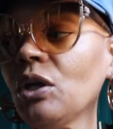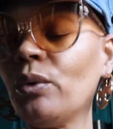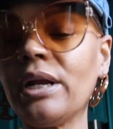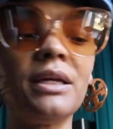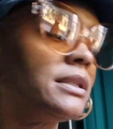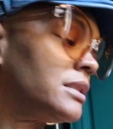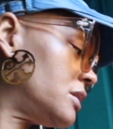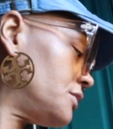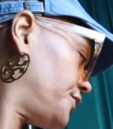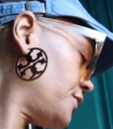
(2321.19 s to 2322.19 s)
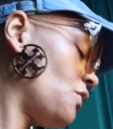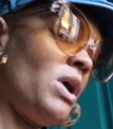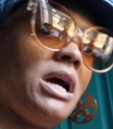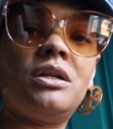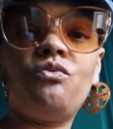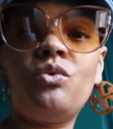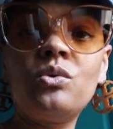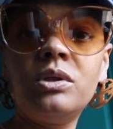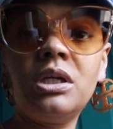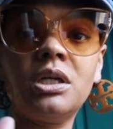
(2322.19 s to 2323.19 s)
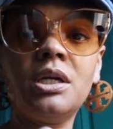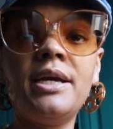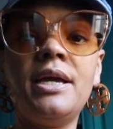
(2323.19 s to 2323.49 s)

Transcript: when I get stuff rocking and rolling.